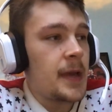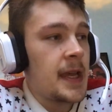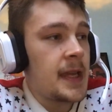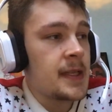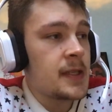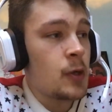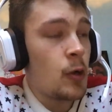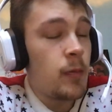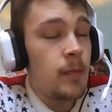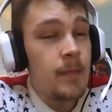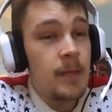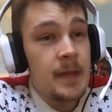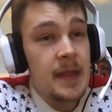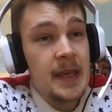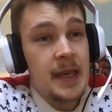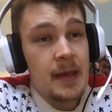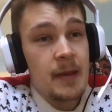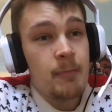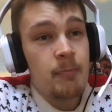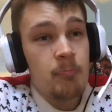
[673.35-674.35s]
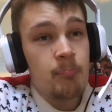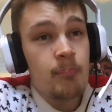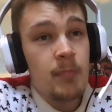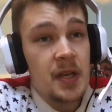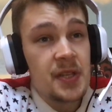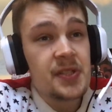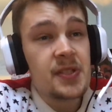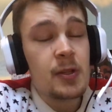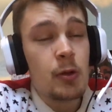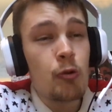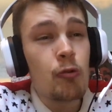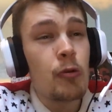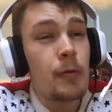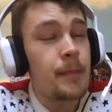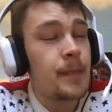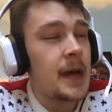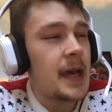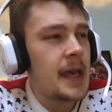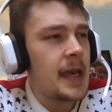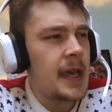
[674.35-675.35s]
and they must
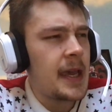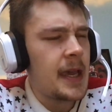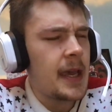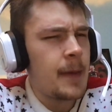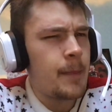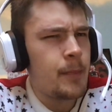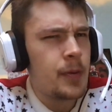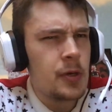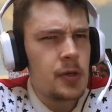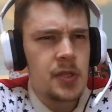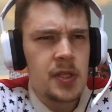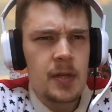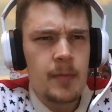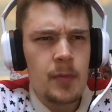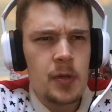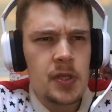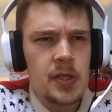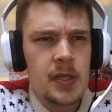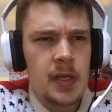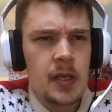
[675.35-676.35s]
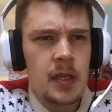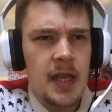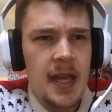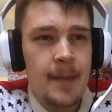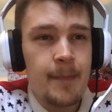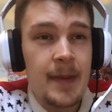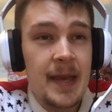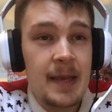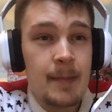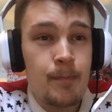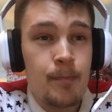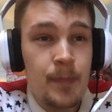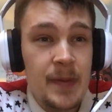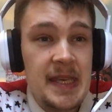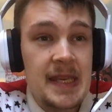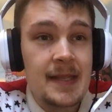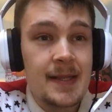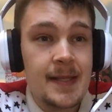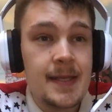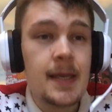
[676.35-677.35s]
hope Borussia Mönchengladbach
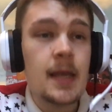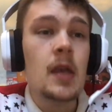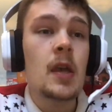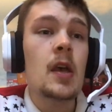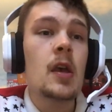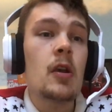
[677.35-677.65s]
beat